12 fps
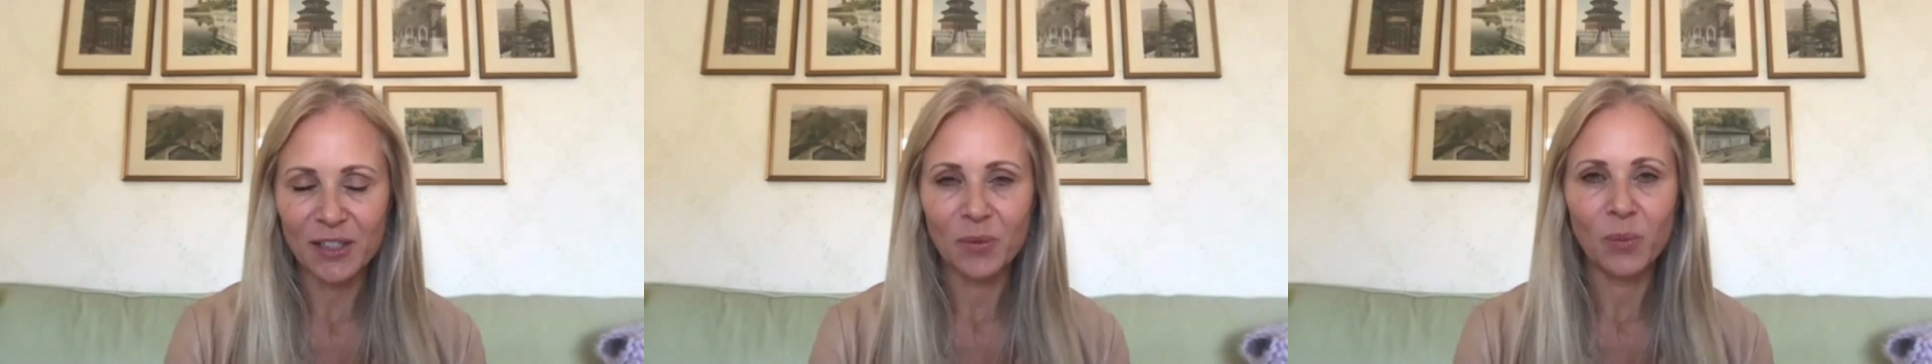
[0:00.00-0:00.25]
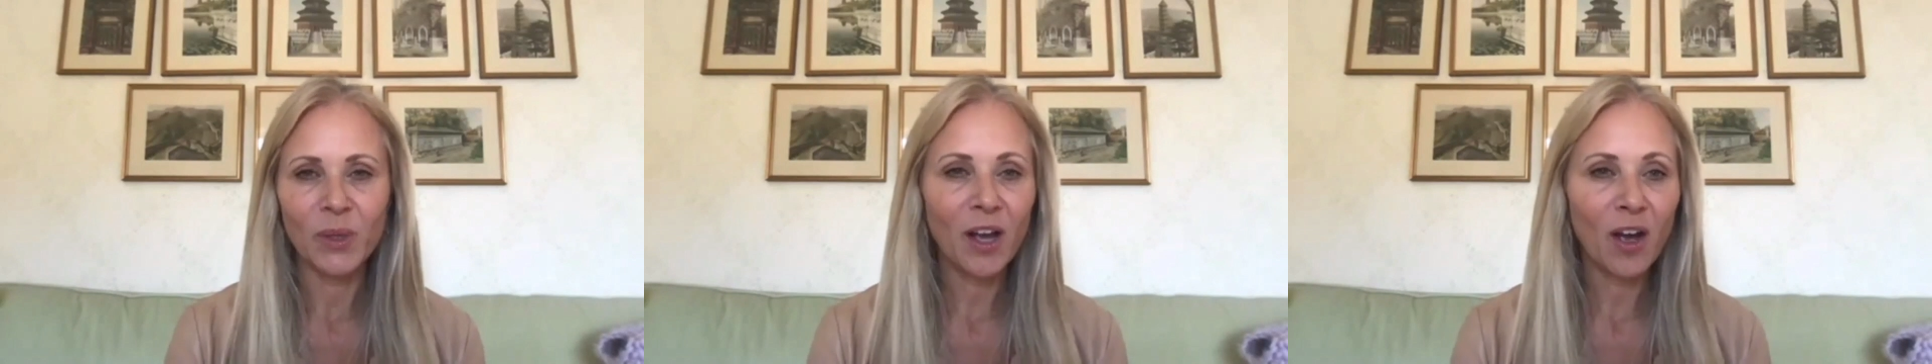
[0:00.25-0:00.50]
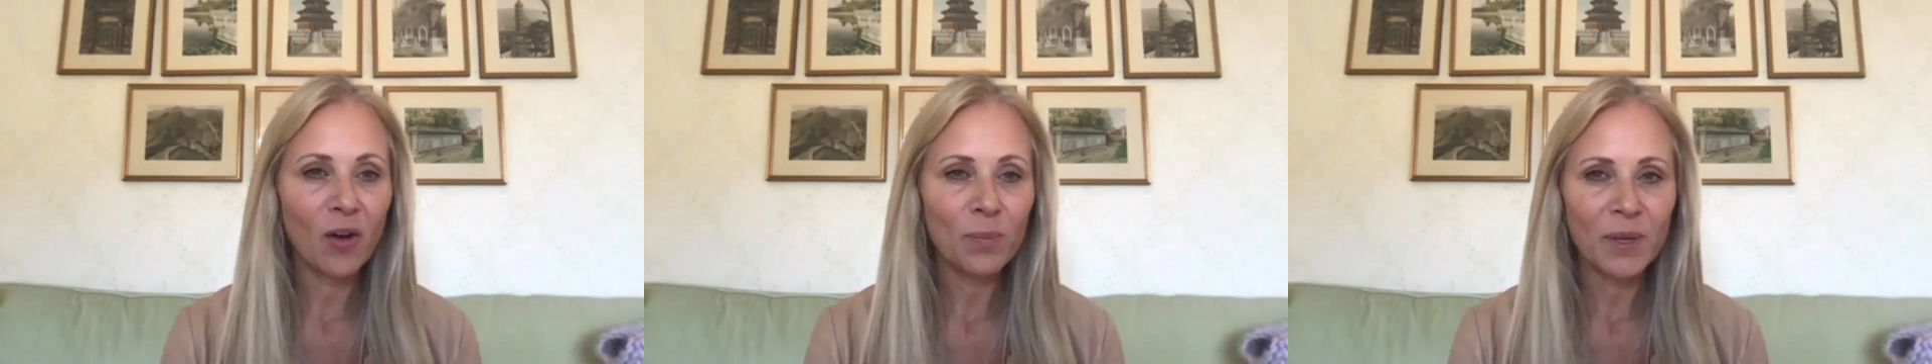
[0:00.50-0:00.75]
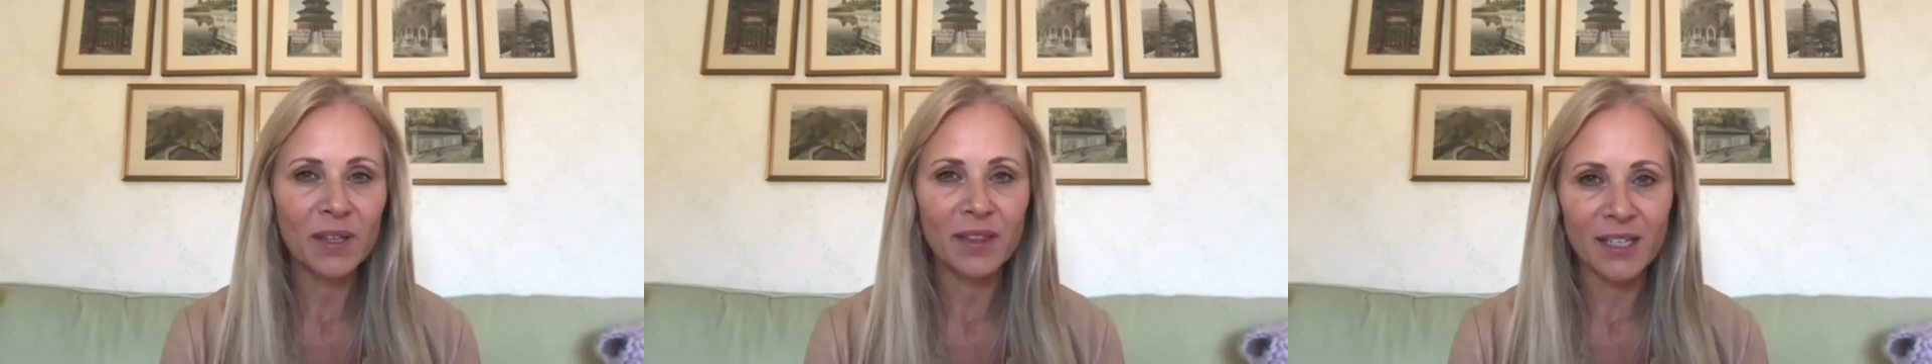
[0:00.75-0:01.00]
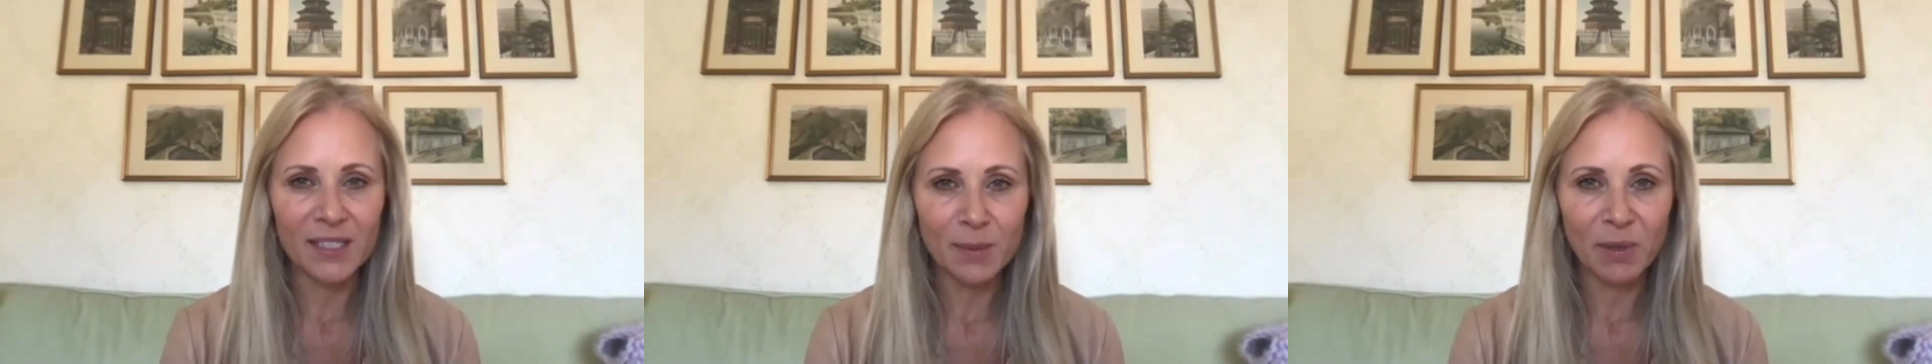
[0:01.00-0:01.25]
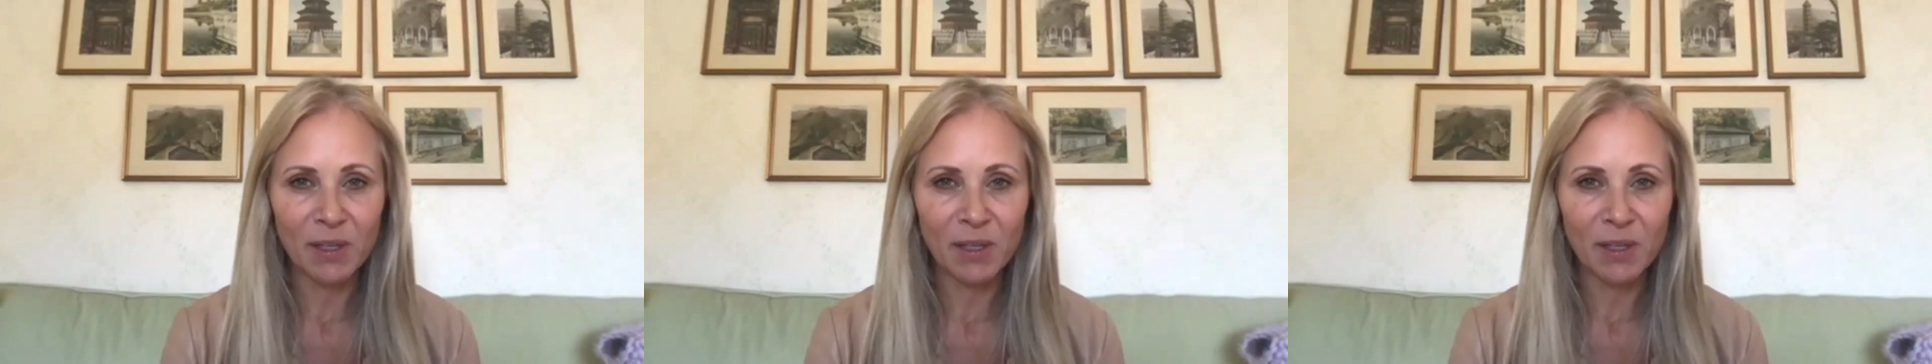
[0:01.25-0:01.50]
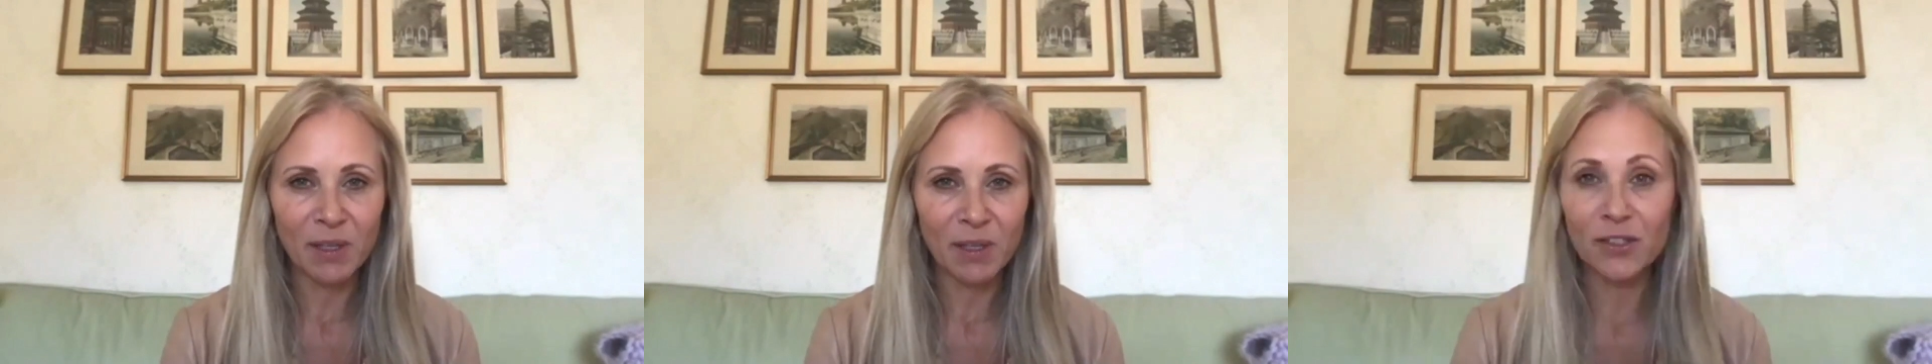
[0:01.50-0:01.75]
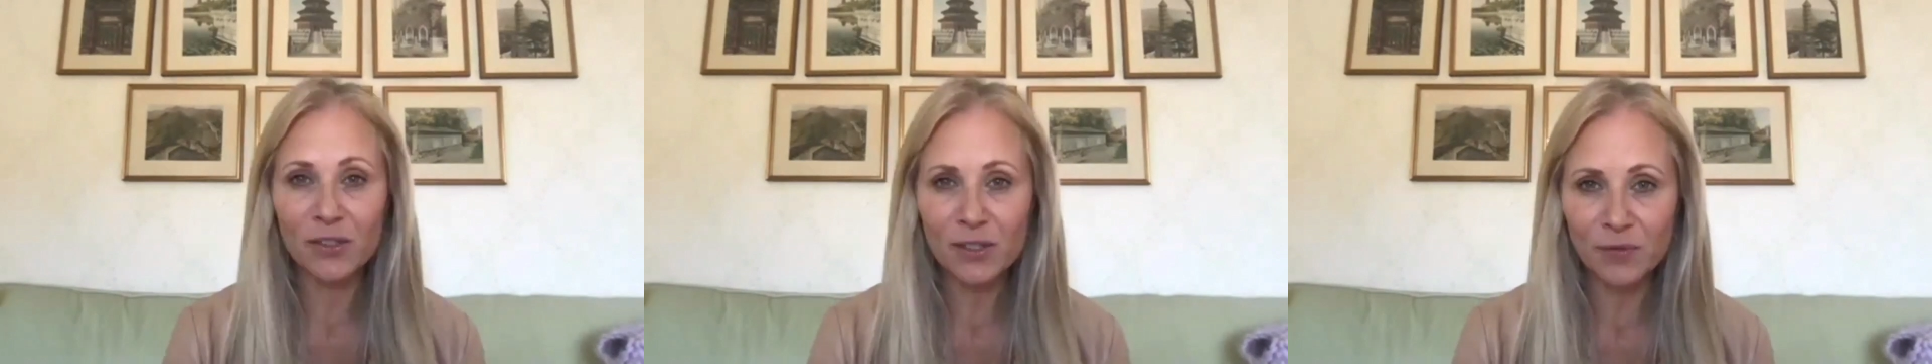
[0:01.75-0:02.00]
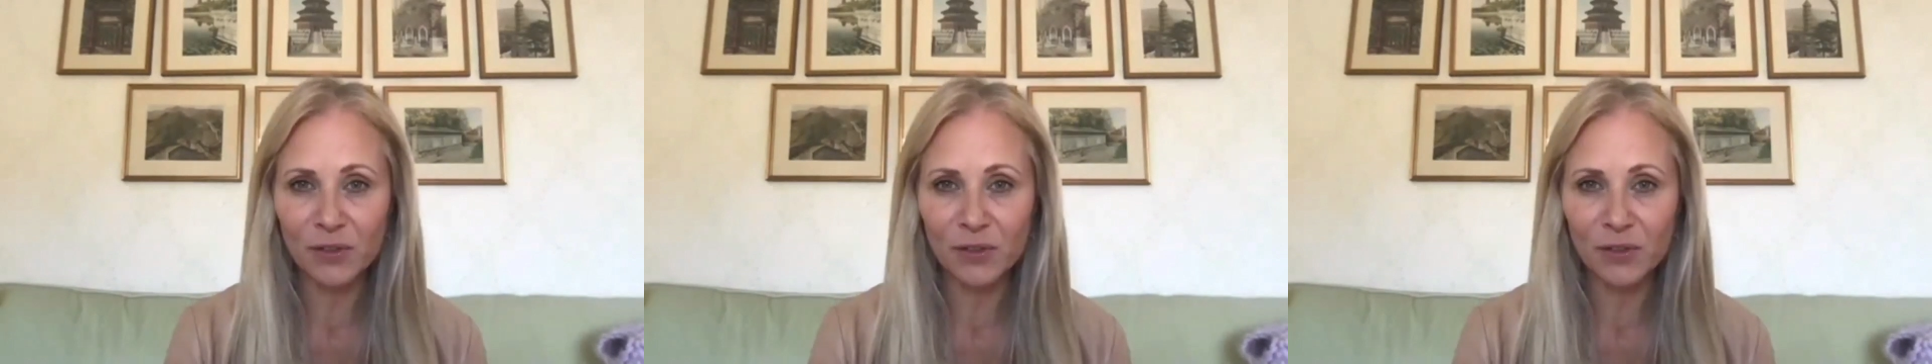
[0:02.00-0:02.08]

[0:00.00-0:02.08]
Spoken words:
We hope that it's been very useful